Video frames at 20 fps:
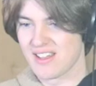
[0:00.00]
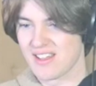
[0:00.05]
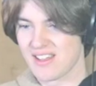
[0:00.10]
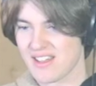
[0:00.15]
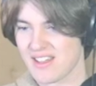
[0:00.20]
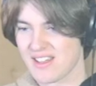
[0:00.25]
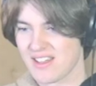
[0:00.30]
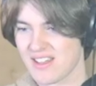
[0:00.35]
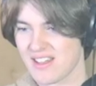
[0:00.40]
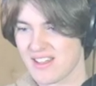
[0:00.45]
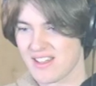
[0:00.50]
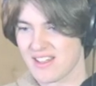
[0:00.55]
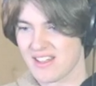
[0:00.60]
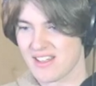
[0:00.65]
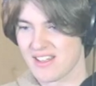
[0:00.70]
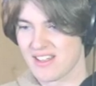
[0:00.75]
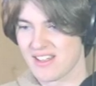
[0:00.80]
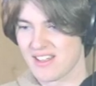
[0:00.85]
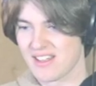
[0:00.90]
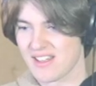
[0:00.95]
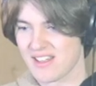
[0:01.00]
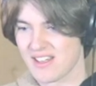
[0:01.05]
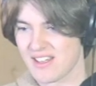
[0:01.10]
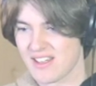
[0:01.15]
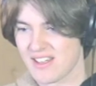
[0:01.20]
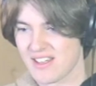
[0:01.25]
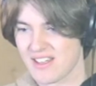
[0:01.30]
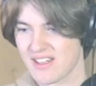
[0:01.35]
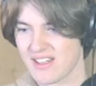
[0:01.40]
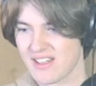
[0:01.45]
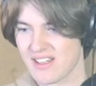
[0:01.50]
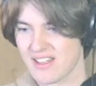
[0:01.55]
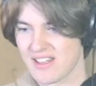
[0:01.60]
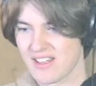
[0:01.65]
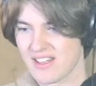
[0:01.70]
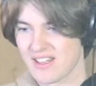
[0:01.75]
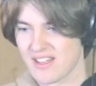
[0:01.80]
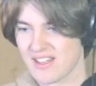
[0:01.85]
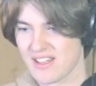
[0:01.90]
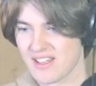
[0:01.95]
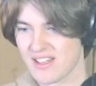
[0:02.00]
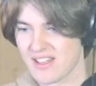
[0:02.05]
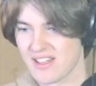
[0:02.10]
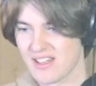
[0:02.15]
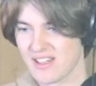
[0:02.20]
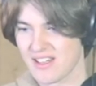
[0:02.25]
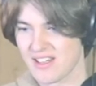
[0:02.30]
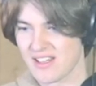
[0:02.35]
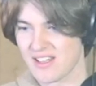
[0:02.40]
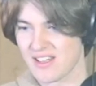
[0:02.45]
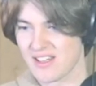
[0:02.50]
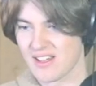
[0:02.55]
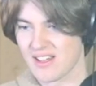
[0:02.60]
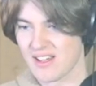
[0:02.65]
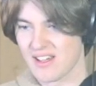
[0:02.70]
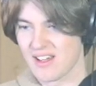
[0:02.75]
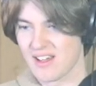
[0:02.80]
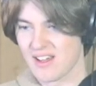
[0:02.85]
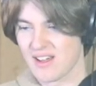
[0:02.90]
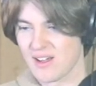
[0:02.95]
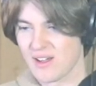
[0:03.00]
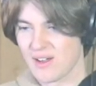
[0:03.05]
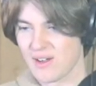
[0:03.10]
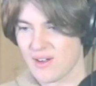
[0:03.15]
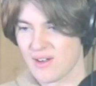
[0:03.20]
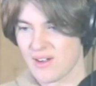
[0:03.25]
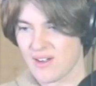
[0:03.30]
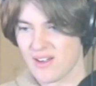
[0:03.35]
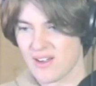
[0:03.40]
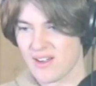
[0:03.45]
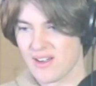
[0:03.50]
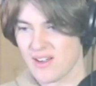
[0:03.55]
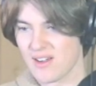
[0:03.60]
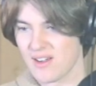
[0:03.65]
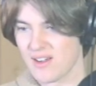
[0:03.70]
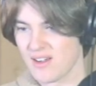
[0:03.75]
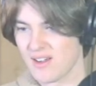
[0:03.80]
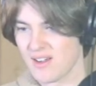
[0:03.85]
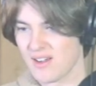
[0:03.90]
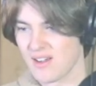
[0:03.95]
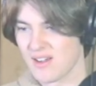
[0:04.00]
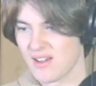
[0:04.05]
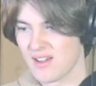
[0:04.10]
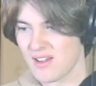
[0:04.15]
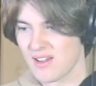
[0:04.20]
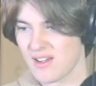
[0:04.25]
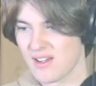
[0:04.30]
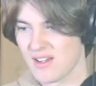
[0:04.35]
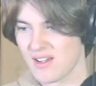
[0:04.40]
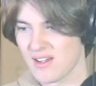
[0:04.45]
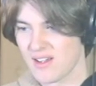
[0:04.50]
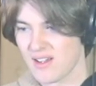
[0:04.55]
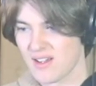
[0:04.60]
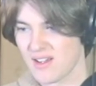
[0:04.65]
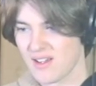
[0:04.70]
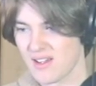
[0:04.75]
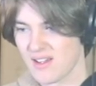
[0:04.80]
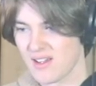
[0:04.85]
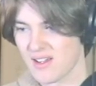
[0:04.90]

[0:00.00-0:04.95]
Nothing is said.